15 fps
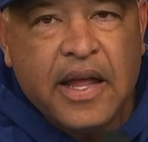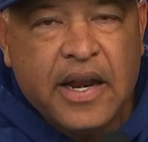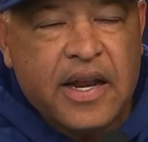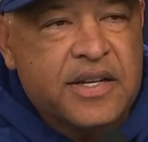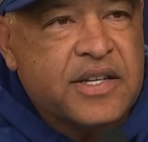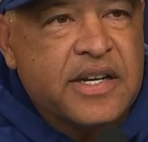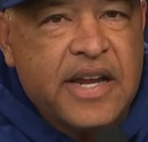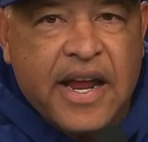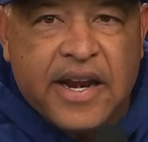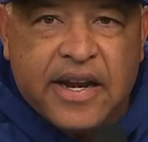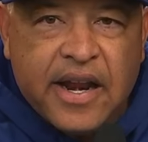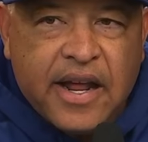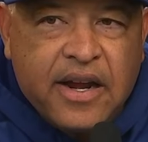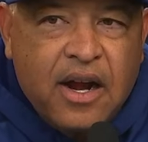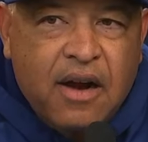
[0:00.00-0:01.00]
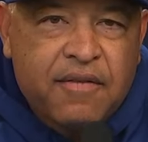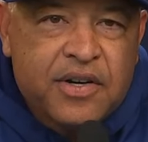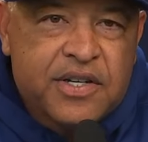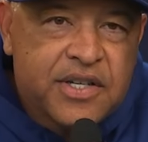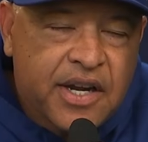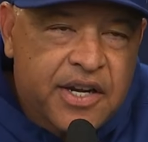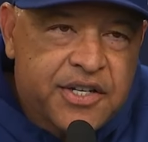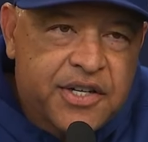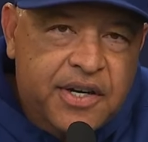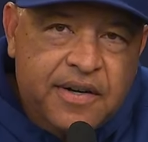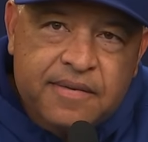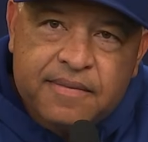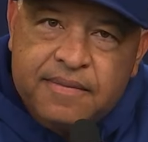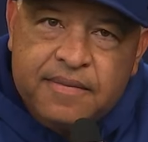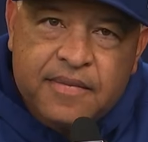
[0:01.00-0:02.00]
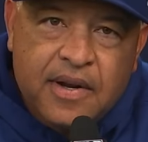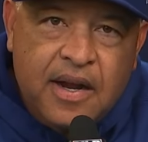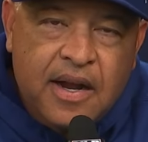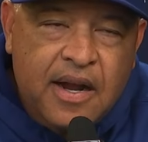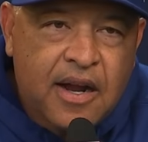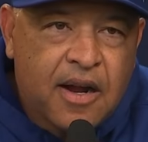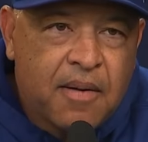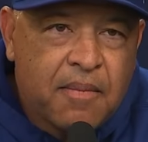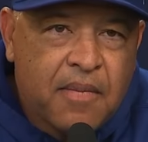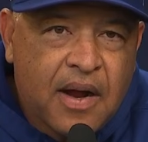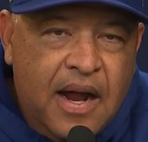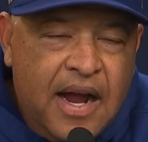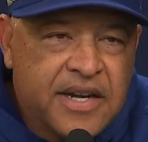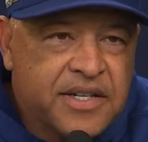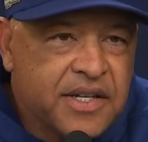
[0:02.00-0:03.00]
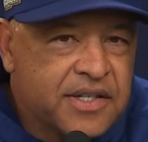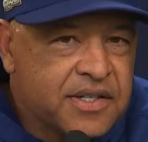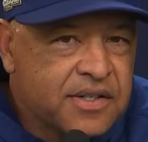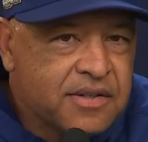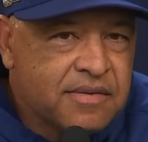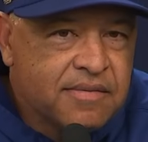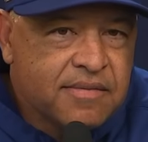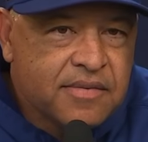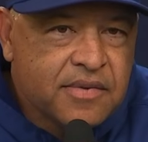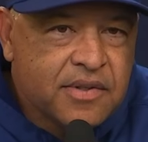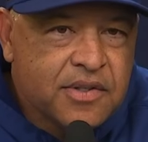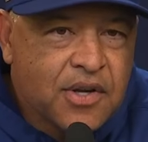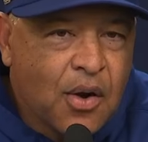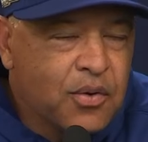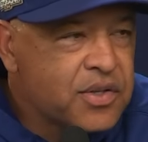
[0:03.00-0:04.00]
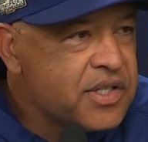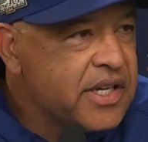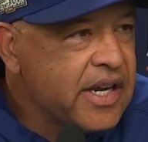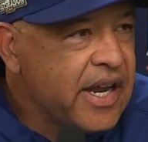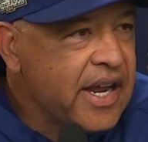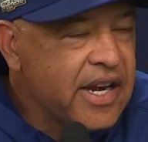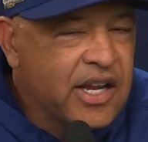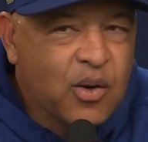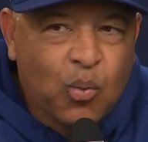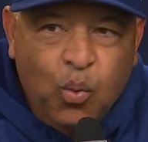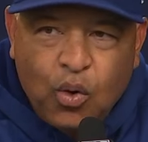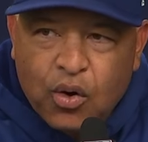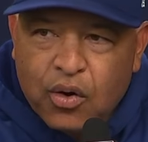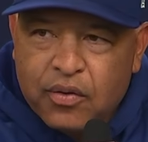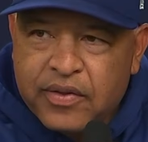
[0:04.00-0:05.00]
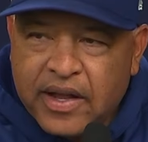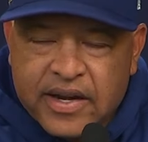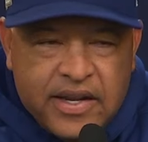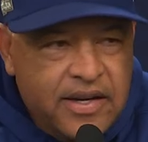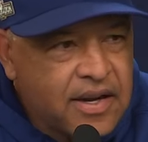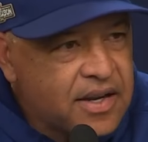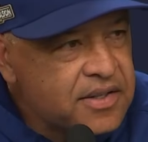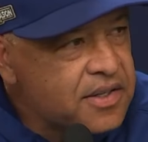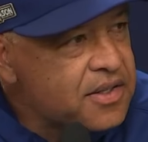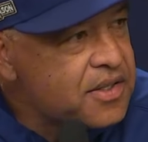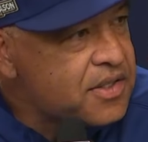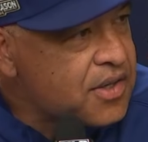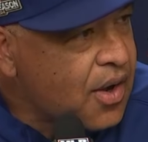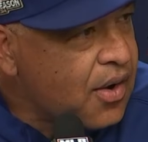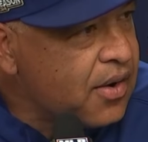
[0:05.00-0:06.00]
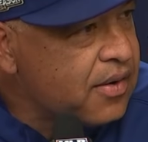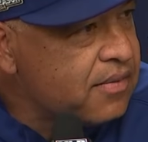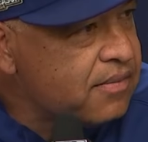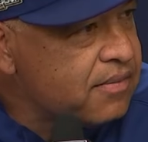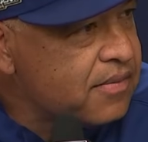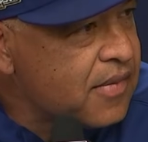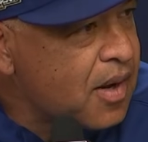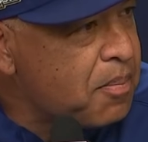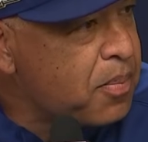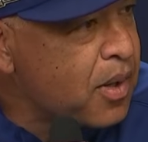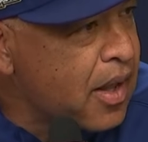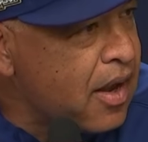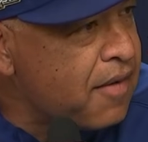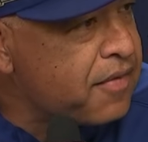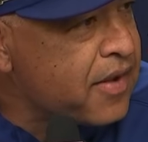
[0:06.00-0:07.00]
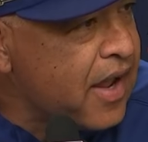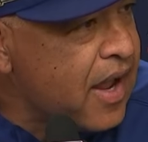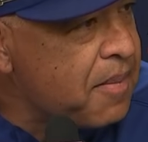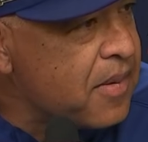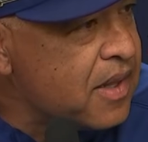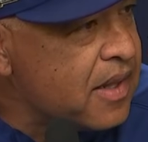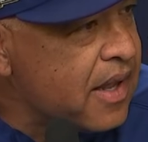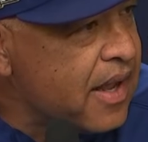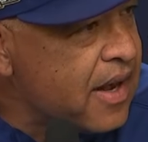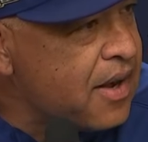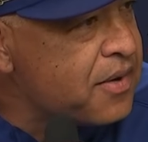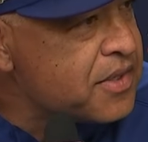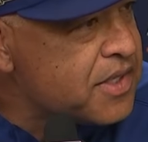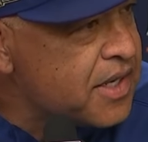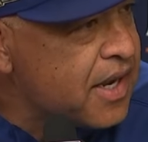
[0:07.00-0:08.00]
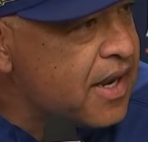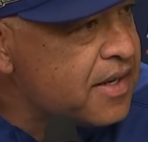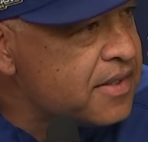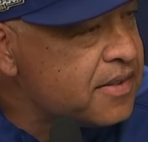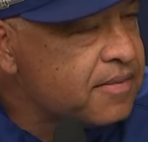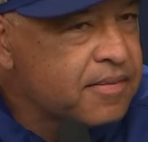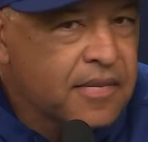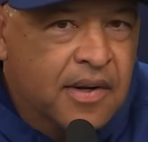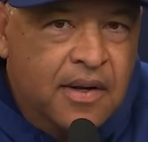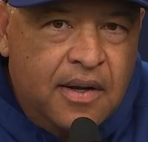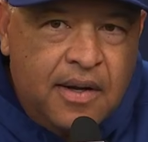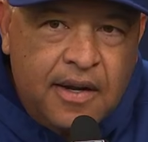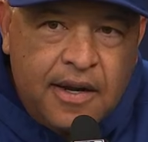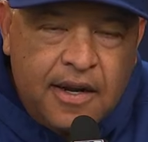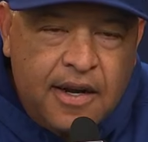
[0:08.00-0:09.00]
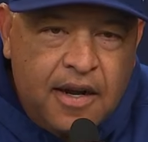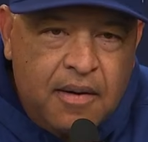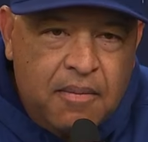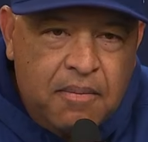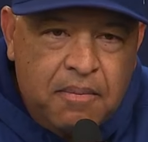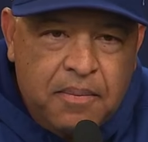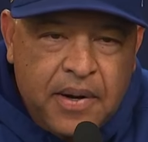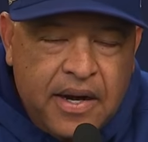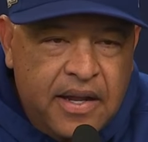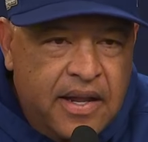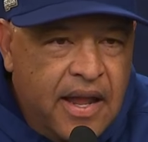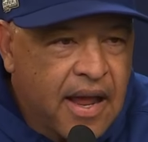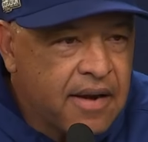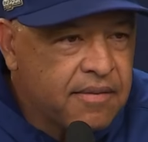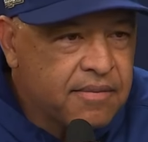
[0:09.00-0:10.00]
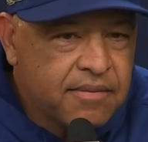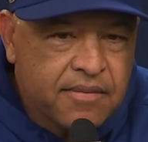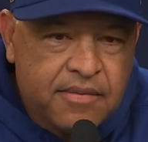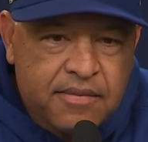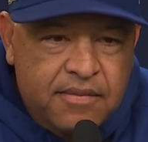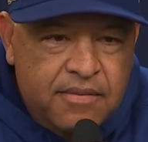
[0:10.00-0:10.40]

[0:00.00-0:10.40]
It is a day-to-day conversation. I just don't see any world that he doesn't start a playoff game in the NLCS. But again,